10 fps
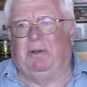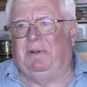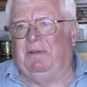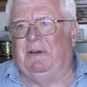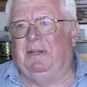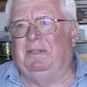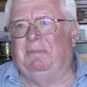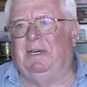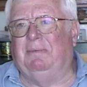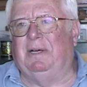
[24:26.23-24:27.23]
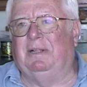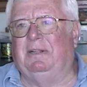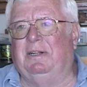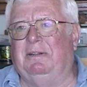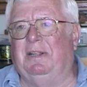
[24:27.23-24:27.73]
But when they ran into bad
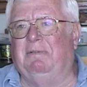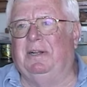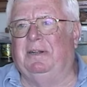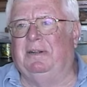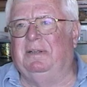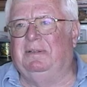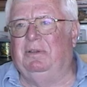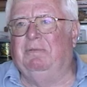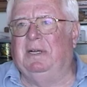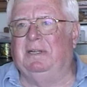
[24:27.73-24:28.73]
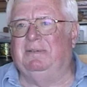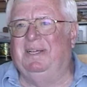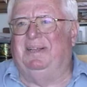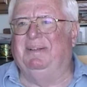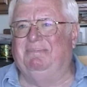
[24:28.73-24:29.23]
weather, they, they rented a you and